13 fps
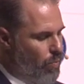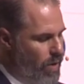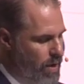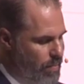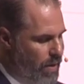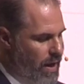
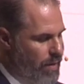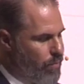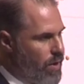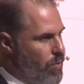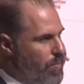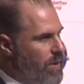We
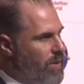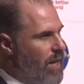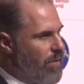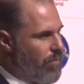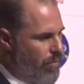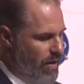believe we'll be
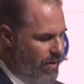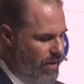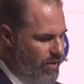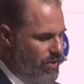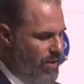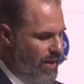
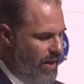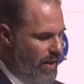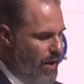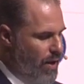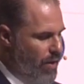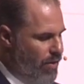delivering this
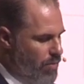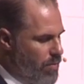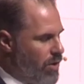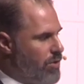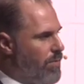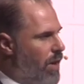year the
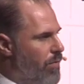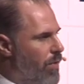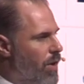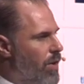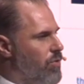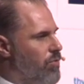most
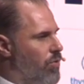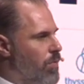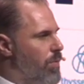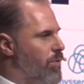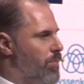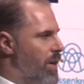diverse
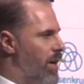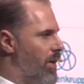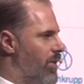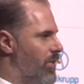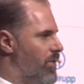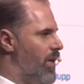group of
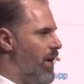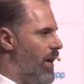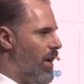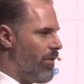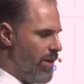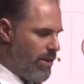speakers
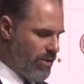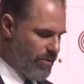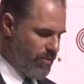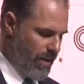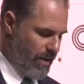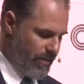in our
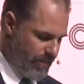industry.